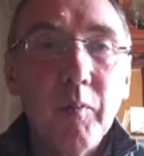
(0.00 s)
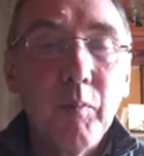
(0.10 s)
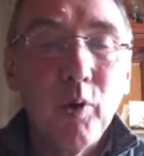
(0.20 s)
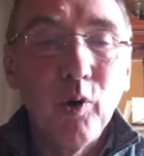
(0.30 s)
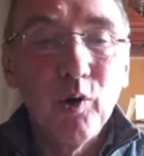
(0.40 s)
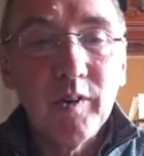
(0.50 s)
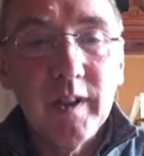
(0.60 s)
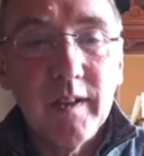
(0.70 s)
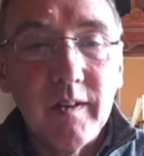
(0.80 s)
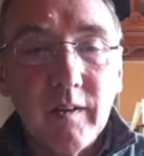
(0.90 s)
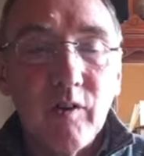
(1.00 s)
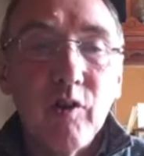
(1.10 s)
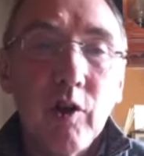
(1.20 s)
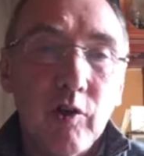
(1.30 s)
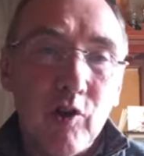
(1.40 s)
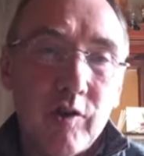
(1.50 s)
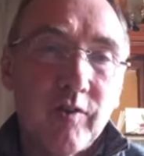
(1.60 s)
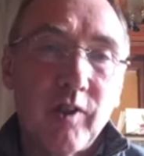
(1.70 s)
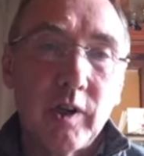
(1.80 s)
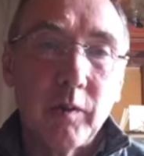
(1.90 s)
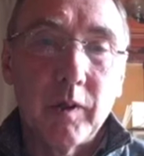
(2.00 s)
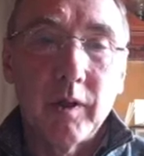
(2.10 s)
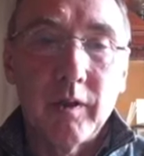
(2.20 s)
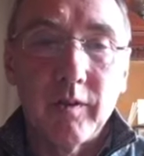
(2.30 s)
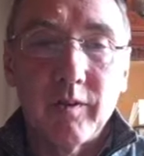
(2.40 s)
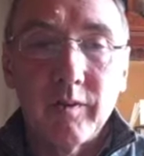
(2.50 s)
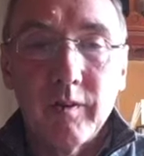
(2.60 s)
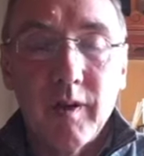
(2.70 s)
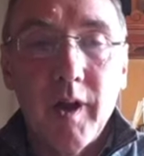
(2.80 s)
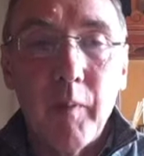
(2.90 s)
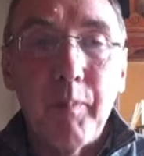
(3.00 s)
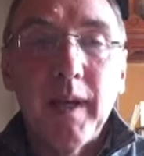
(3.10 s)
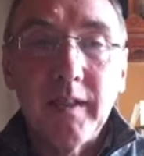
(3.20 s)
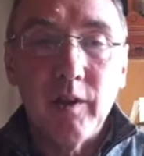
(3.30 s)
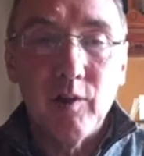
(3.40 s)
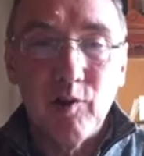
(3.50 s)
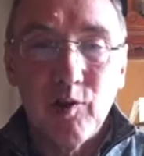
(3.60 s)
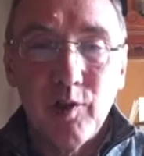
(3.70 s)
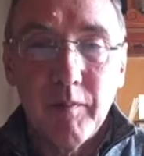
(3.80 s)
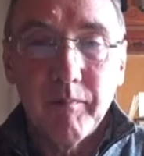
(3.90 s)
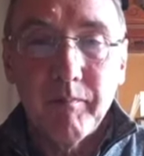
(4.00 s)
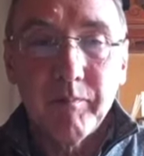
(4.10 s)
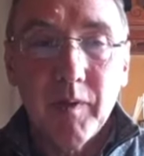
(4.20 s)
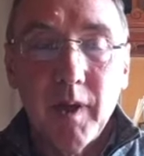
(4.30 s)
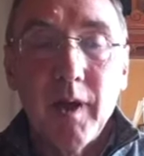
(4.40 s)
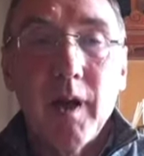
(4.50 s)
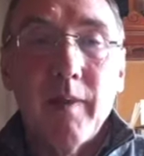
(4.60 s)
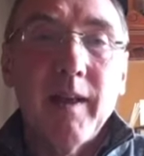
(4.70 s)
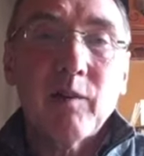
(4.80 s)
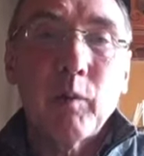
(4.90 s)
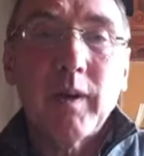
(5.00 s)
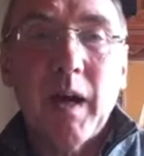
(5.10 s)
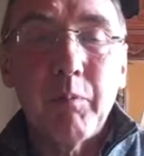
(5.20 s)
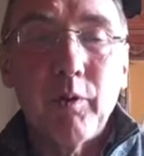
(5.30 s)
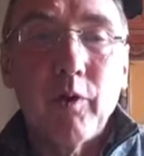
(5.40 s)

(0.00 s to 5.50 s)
Paul needed a nudge to follow God, a big nudge. And that's what happened